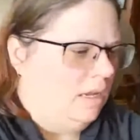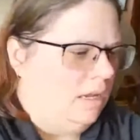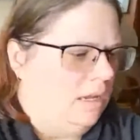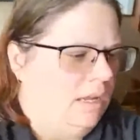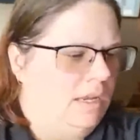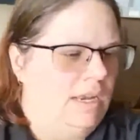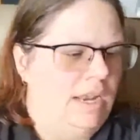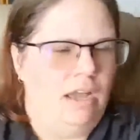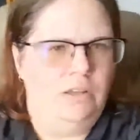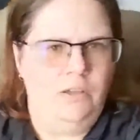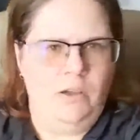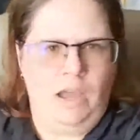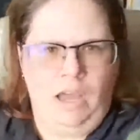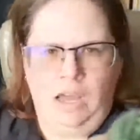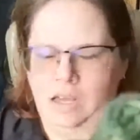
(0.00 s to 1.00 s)
And now you
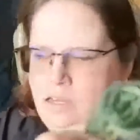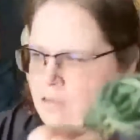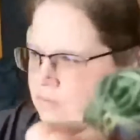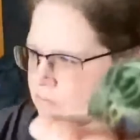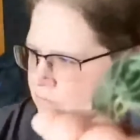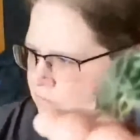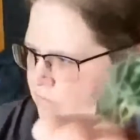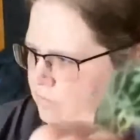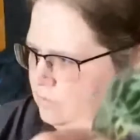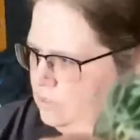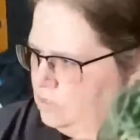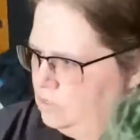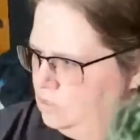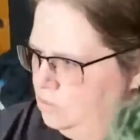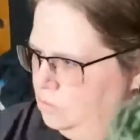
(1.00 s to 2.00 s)
have this
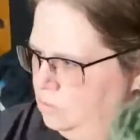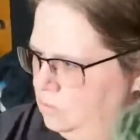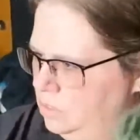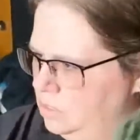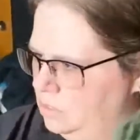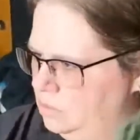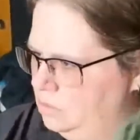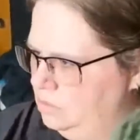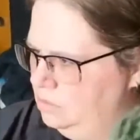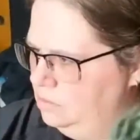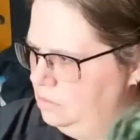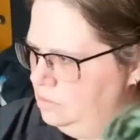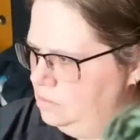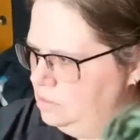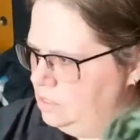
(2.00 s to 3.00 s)
cool little
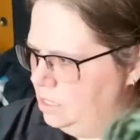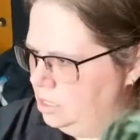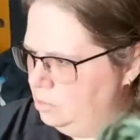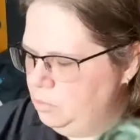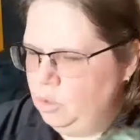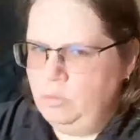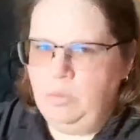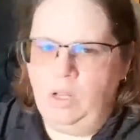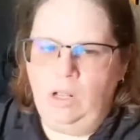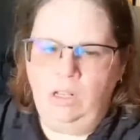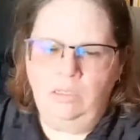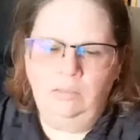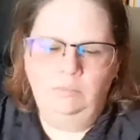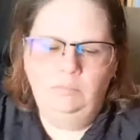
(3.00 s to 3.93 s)
center pull ball.